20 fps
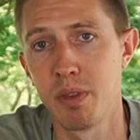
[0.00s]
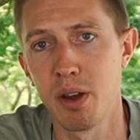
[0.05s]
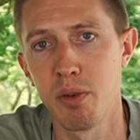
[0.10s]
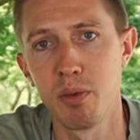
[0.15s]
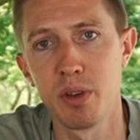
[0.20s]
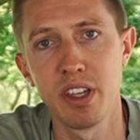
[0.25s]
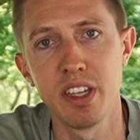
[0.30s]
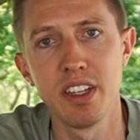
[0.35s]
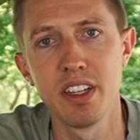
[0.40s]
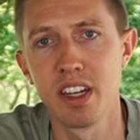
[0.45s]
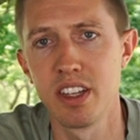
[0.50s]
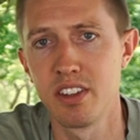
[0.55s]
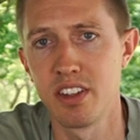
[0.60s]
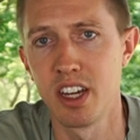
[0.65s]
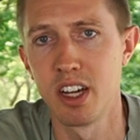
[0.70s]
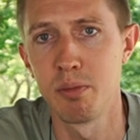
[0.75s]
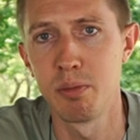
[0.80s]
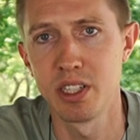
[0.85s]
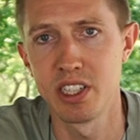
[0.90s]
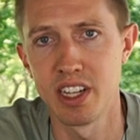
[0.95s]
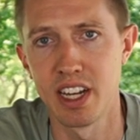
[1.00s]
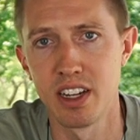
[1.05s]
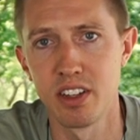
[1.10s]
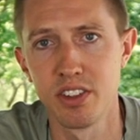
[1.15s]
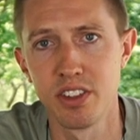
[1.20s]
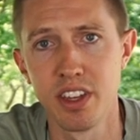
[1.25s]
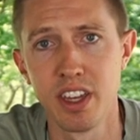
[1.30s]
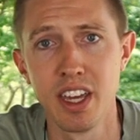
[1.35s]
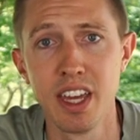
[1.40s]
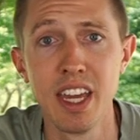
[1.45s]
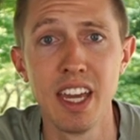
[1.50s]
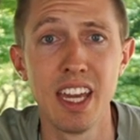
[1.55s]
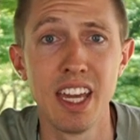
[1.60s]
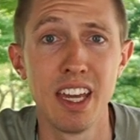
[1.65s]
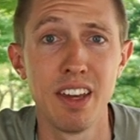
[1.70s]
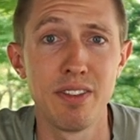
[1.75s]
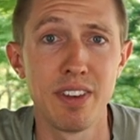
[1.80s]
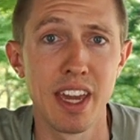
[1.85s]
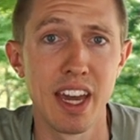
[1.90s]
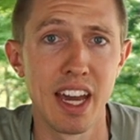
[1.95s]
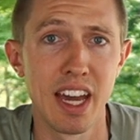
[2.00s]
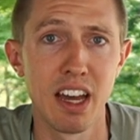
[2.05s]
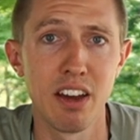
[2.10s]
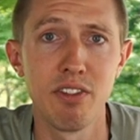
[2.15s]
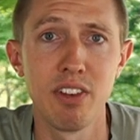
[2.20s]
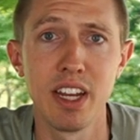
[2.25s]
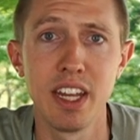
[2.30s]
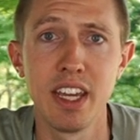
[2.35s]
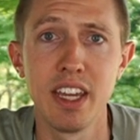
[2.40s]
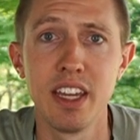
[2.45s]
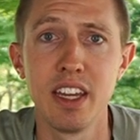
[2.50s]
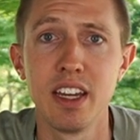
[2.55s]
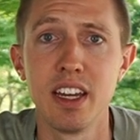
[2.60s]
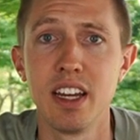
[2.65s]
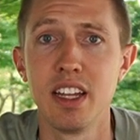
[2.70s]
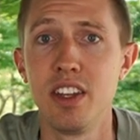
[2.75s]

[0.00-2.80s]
That really does help us out. If you have any